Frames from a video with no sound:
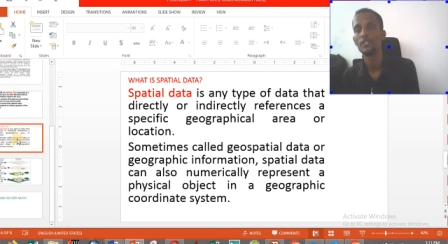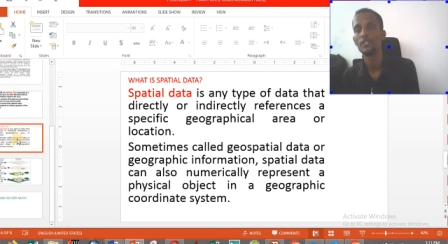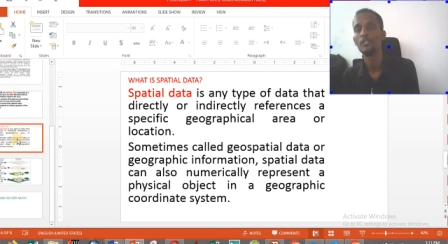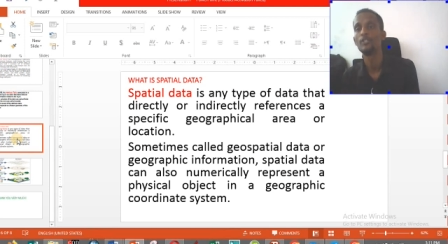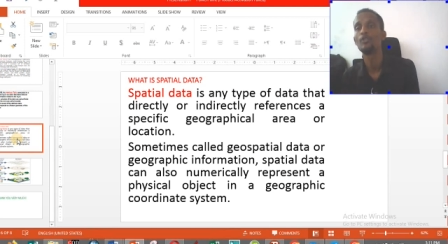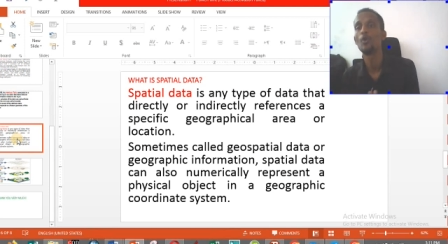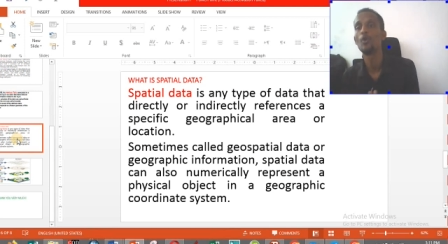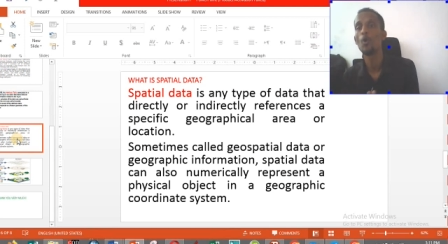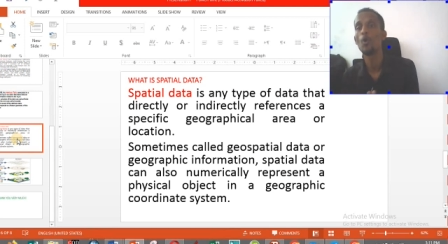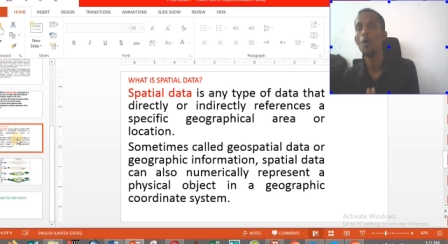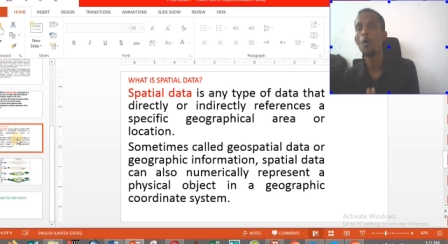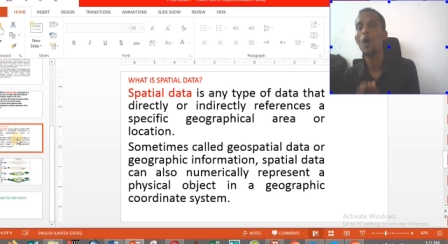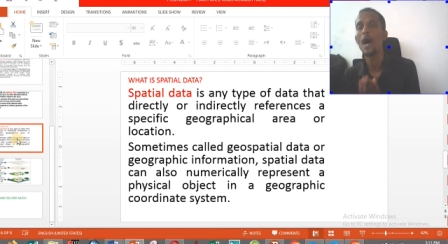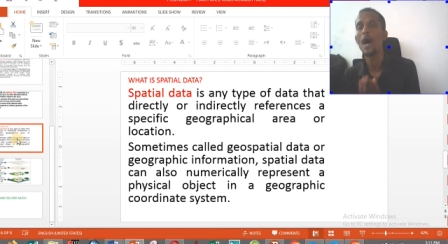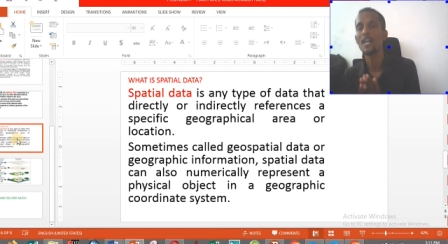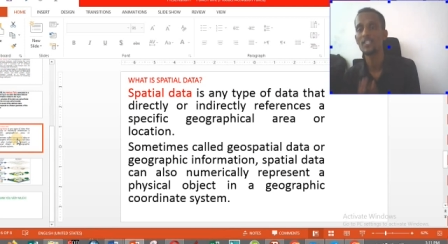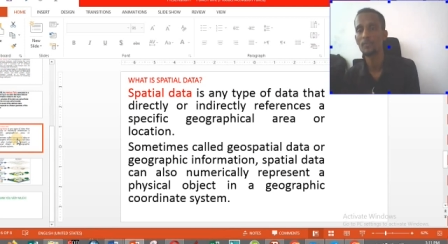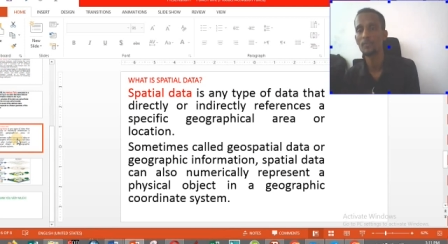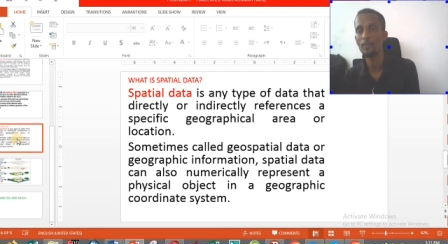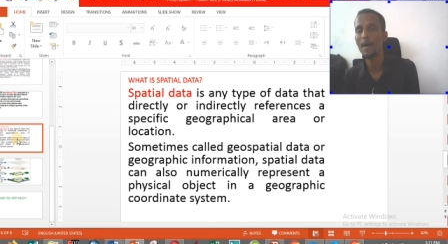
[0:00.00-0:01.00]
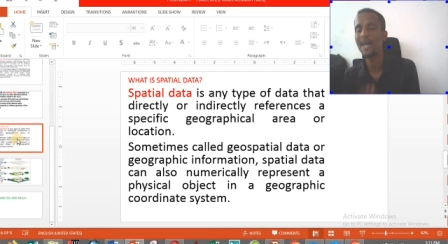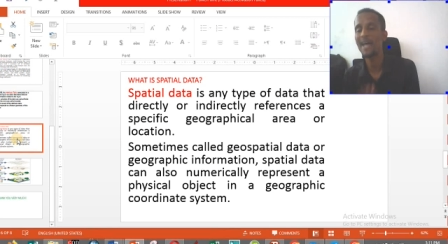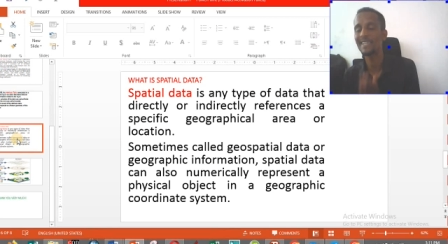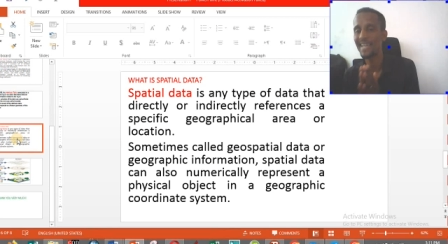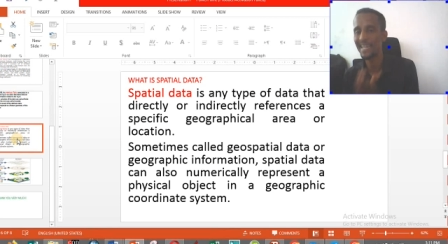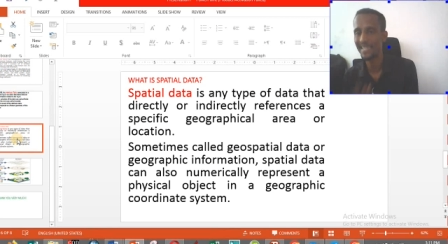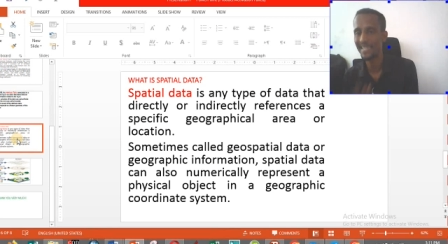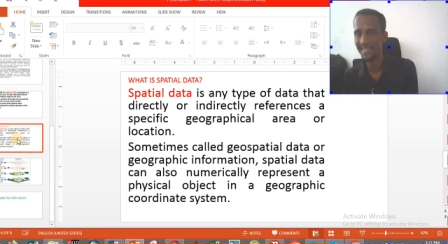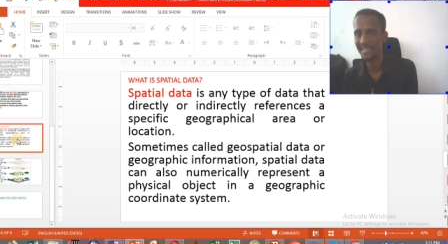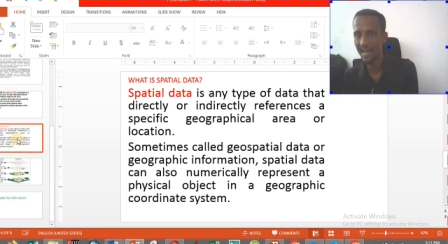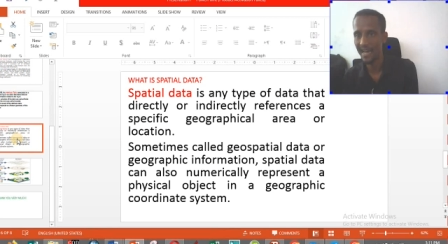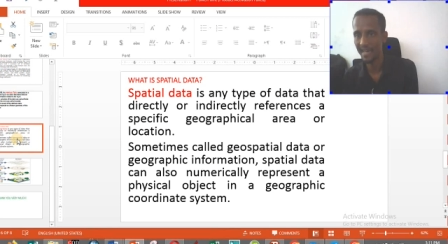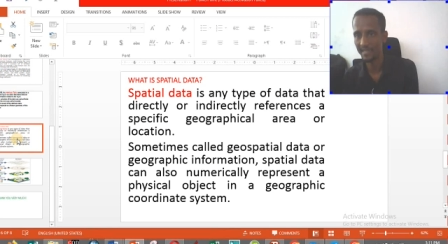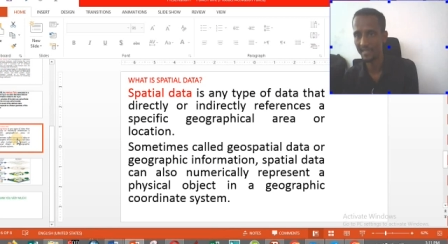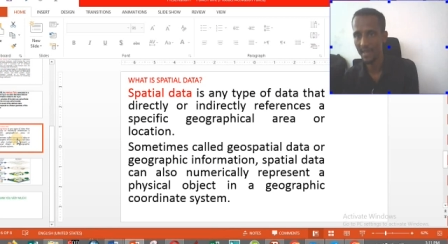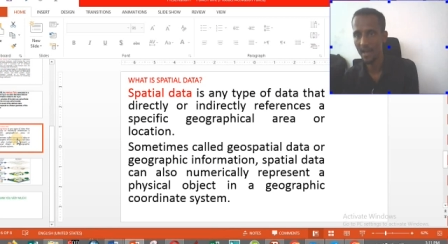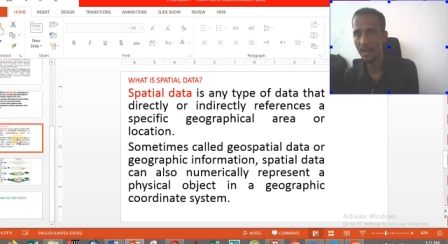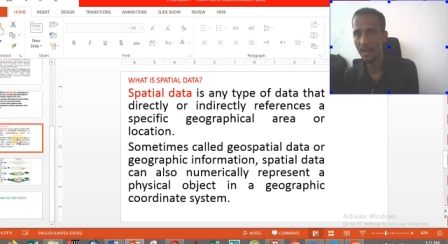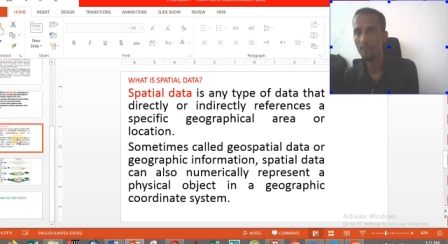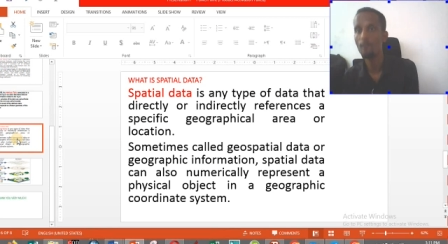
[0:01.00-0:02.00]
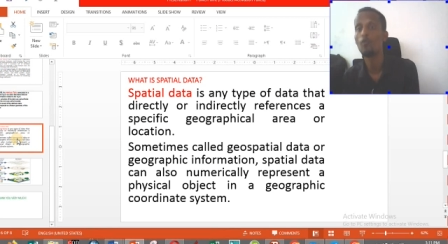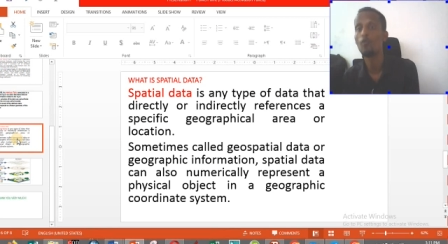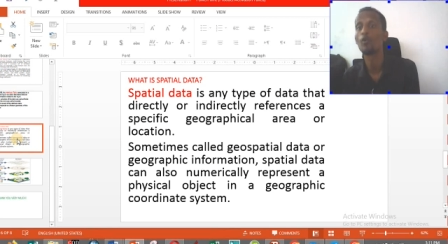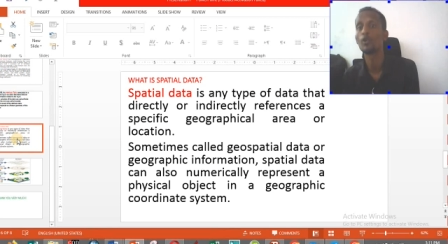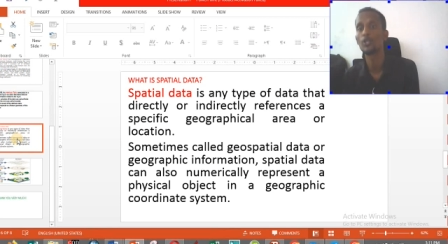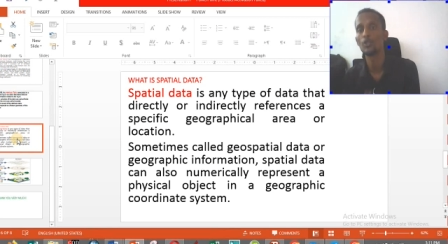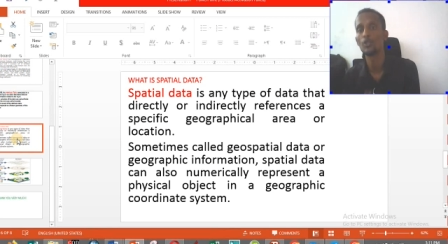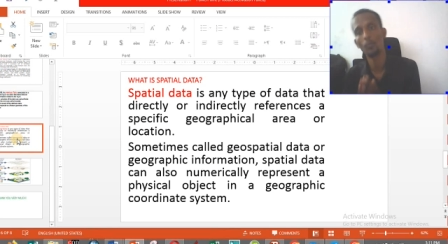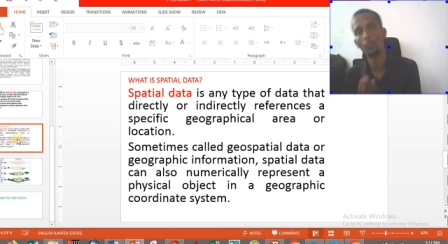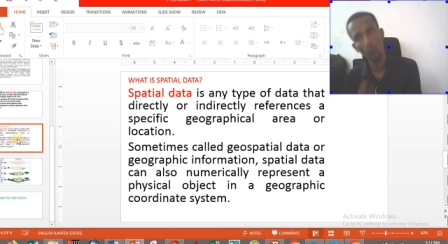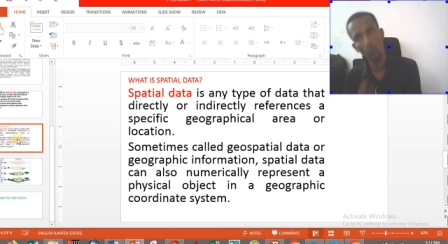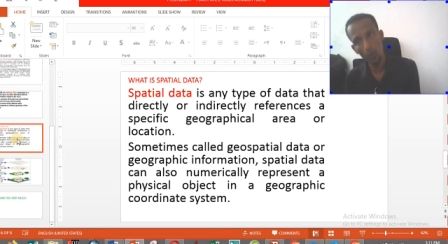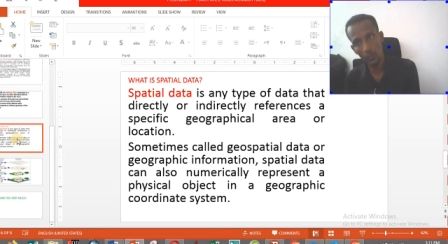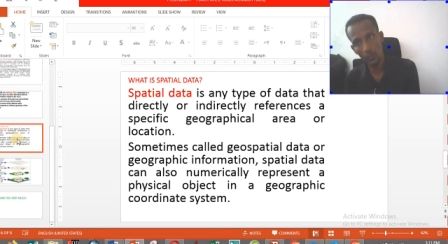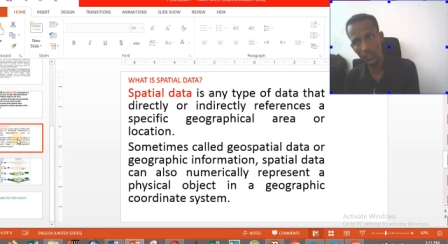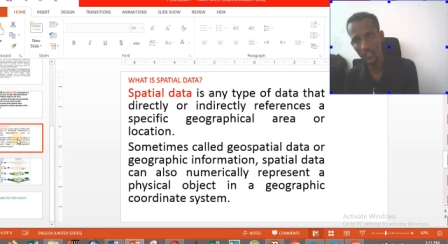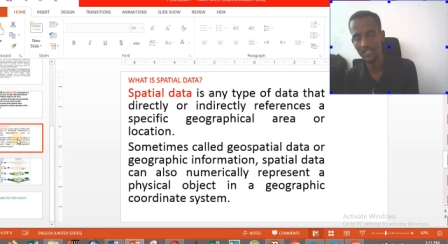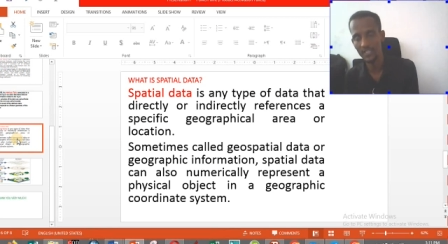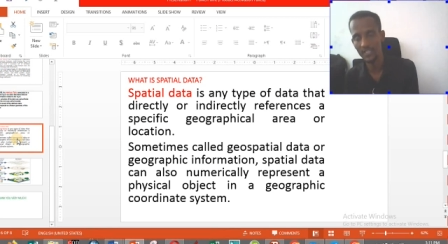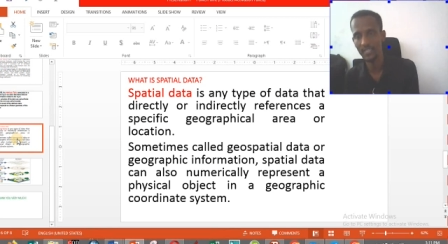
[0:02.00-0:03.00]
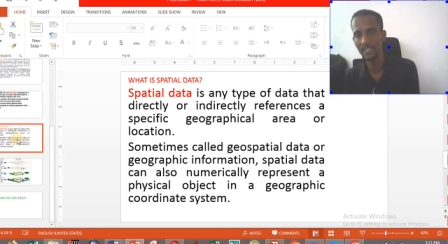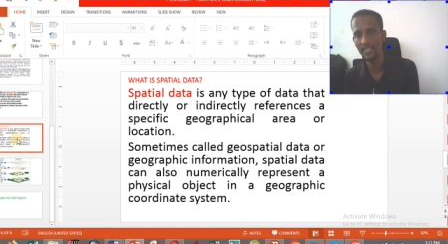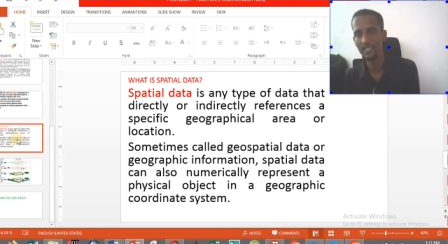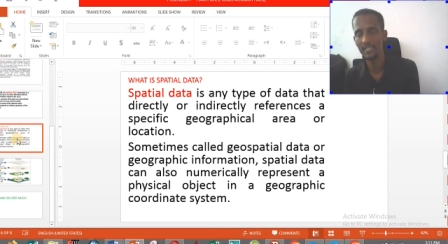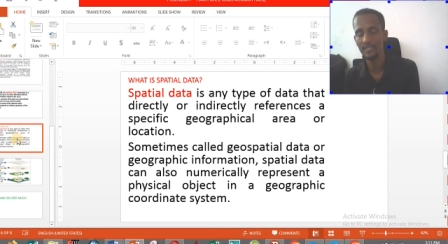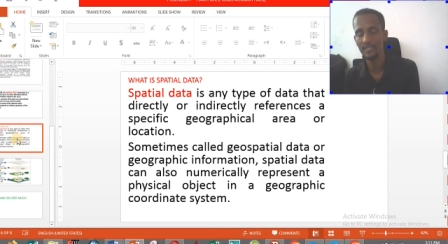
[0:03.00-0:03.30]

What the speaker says: geospatial data for geoprocessing